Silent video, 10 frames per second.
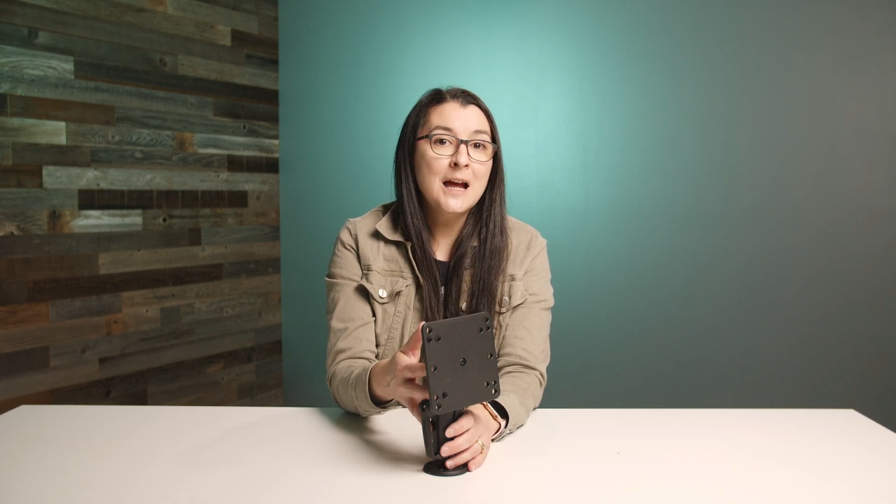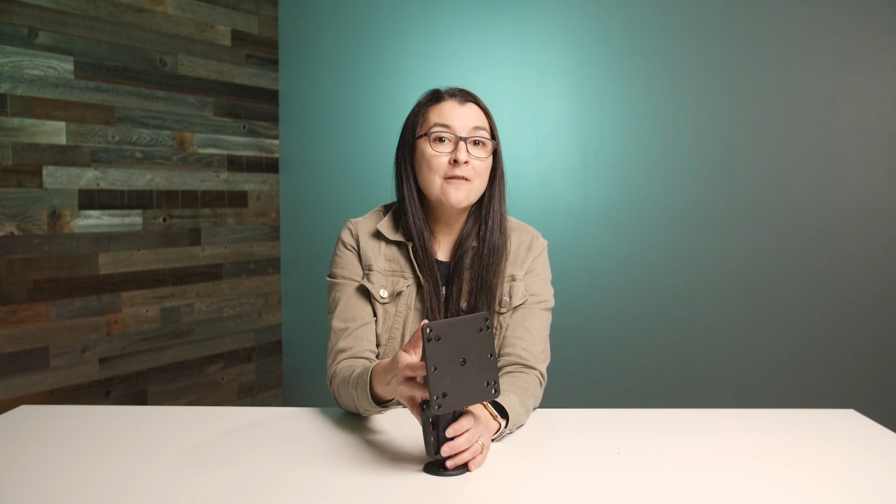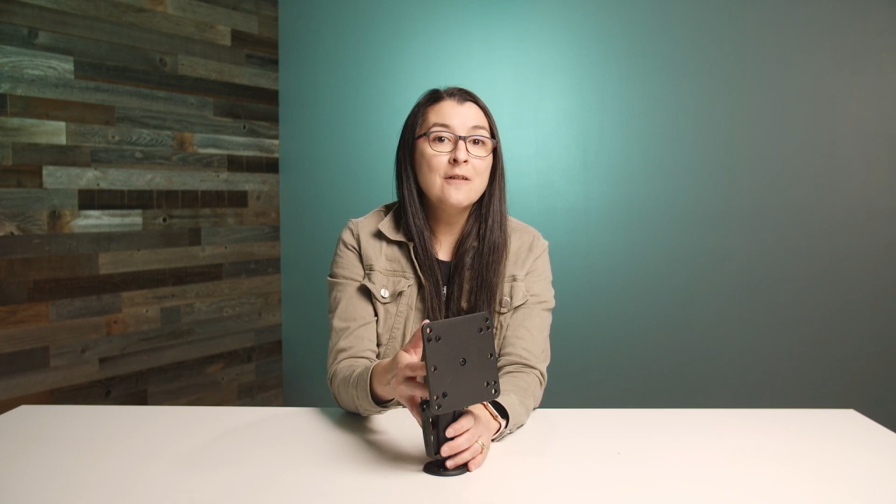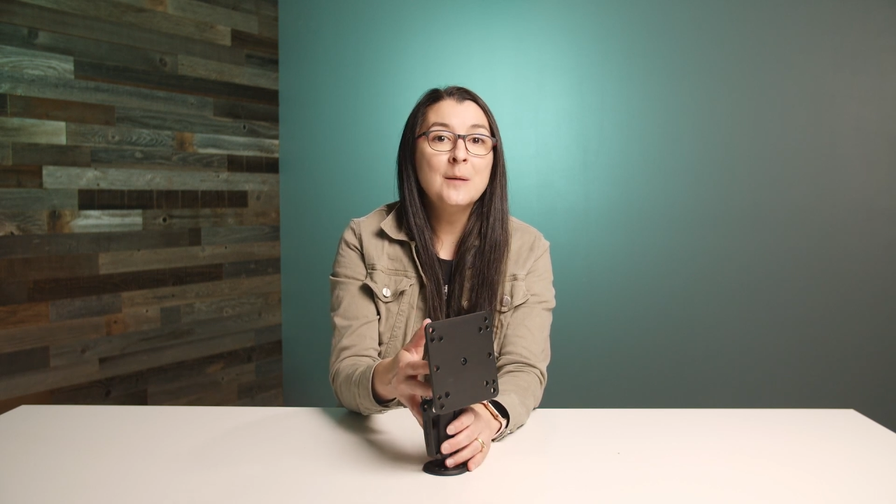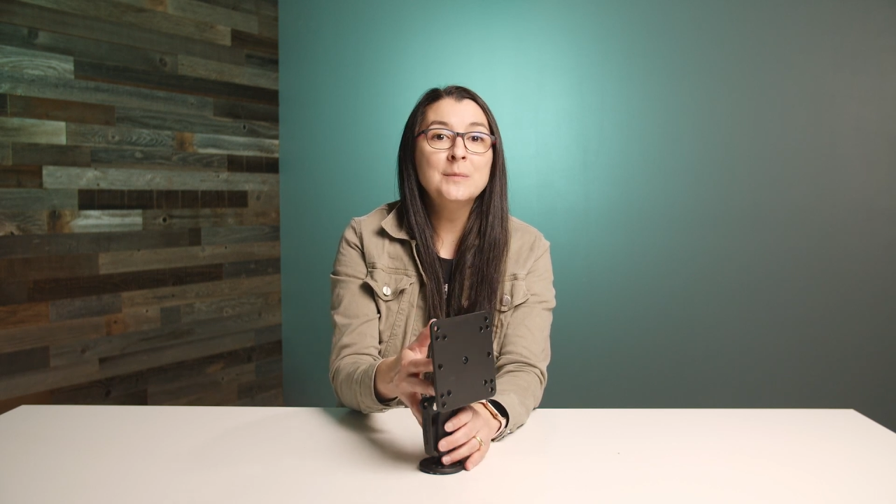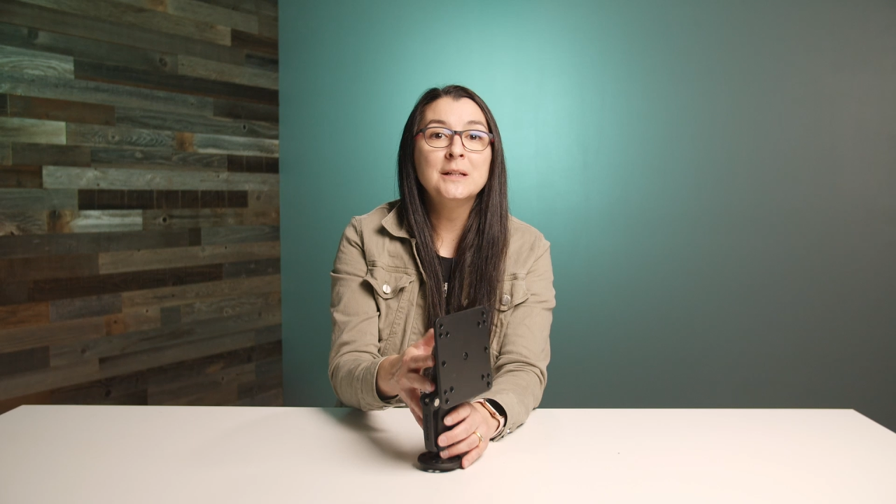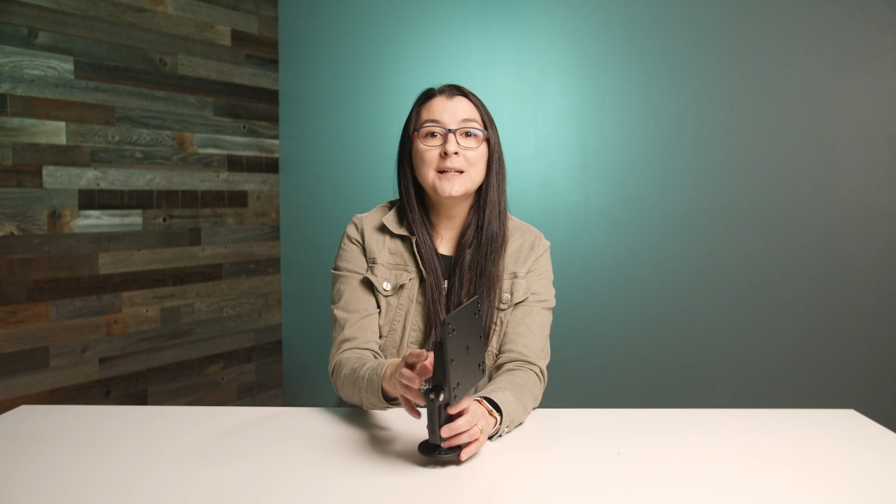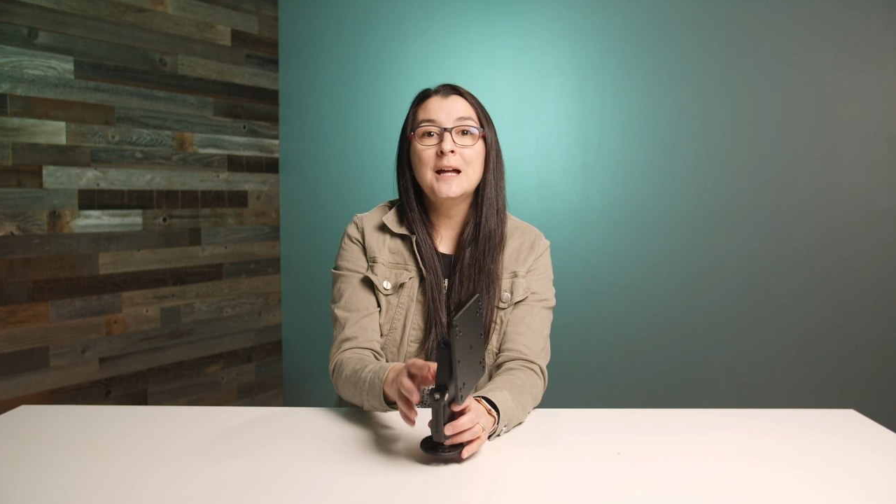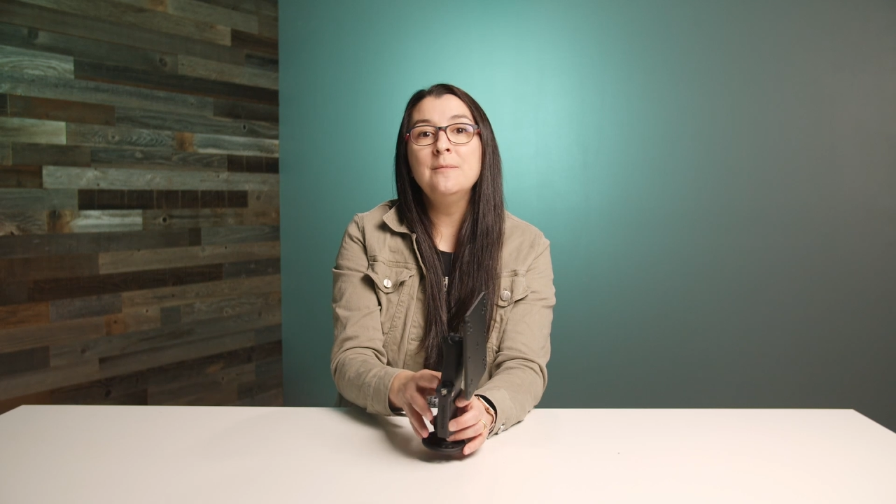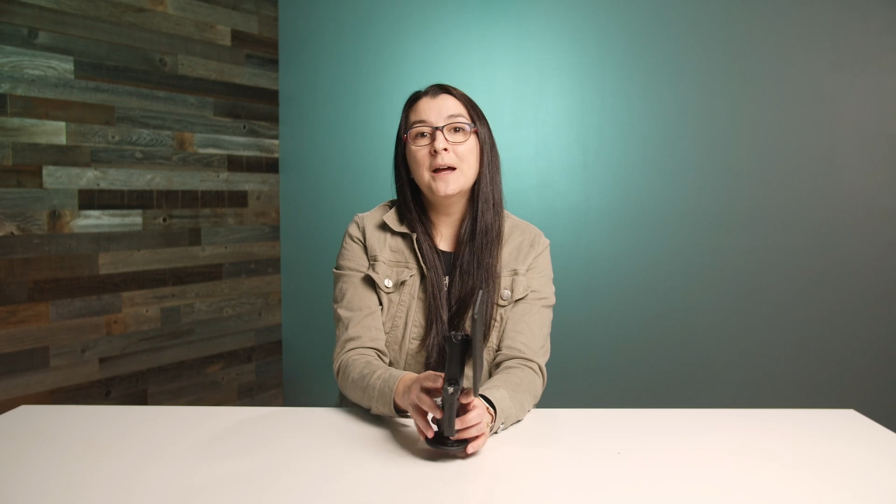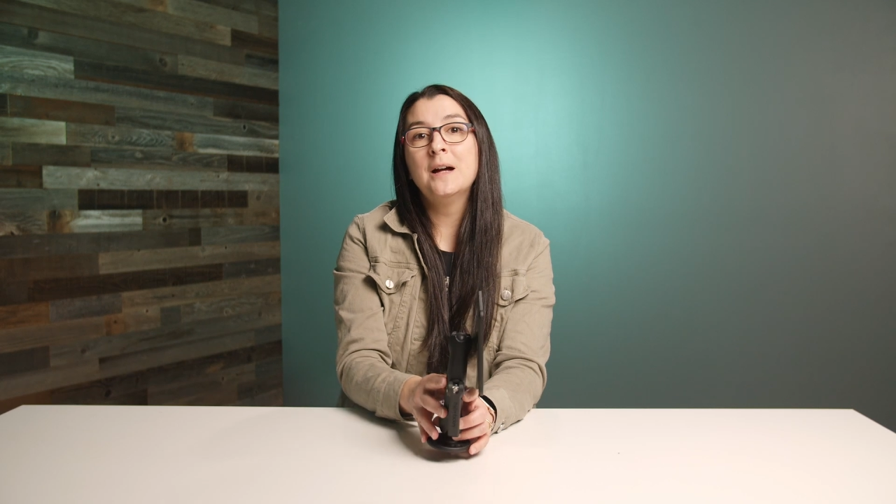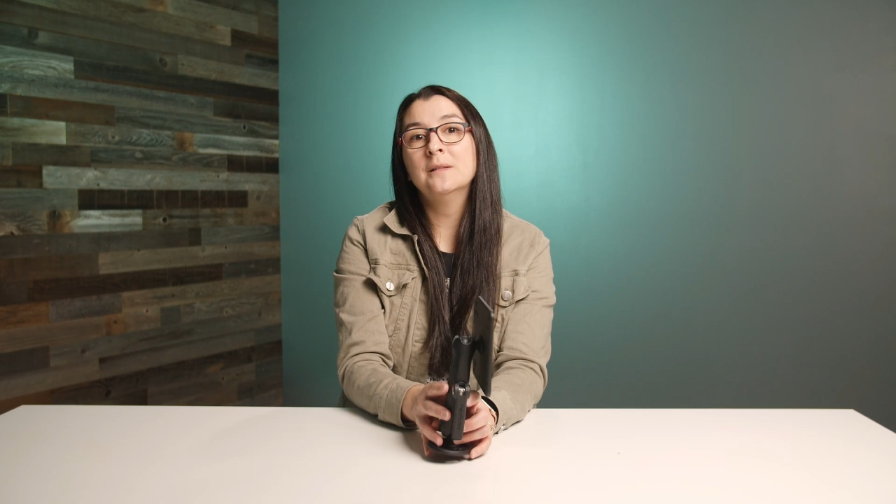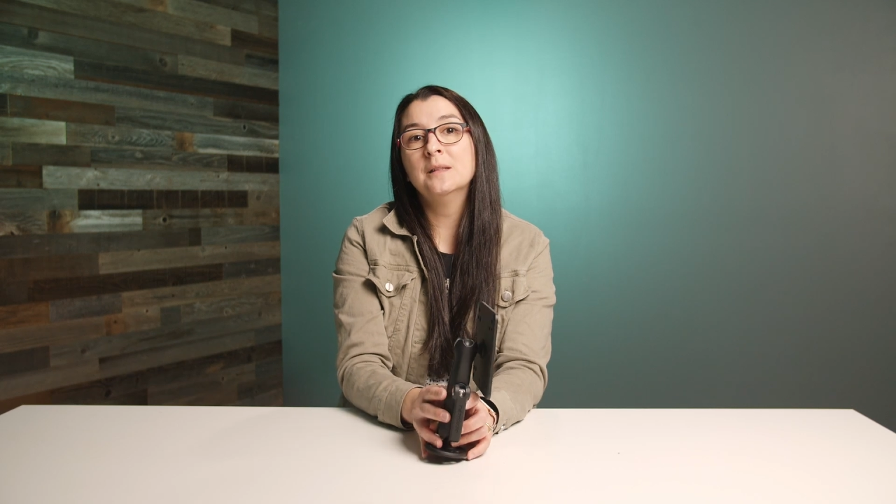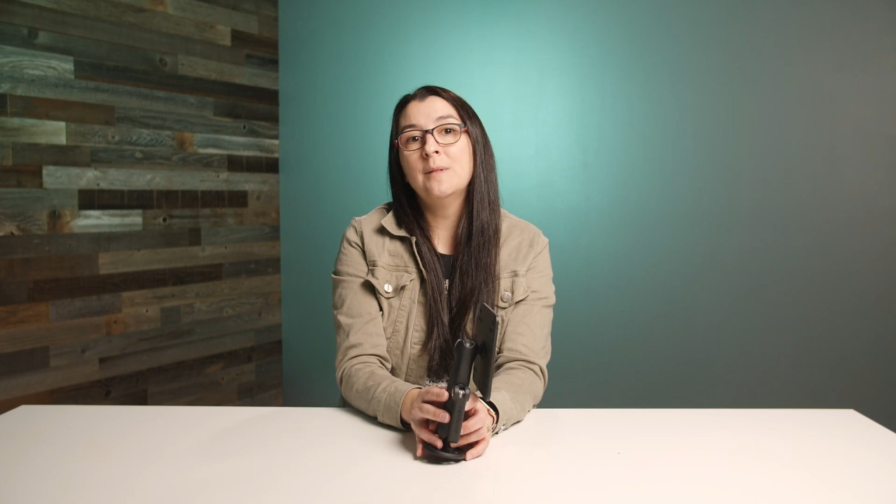of up to 10 pounds,